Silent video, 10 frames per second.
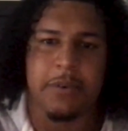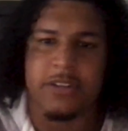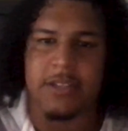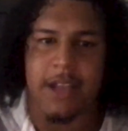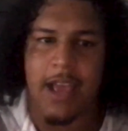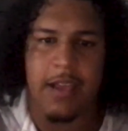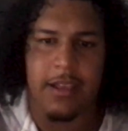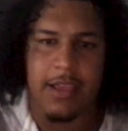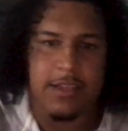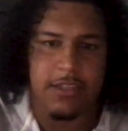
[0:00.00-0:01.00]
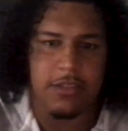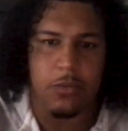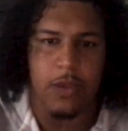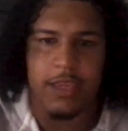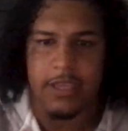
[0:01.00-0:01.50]
personality. That's just mm. the
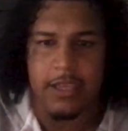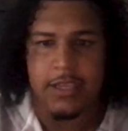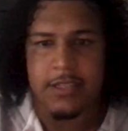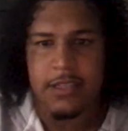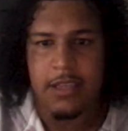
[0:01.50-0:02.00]
way he is.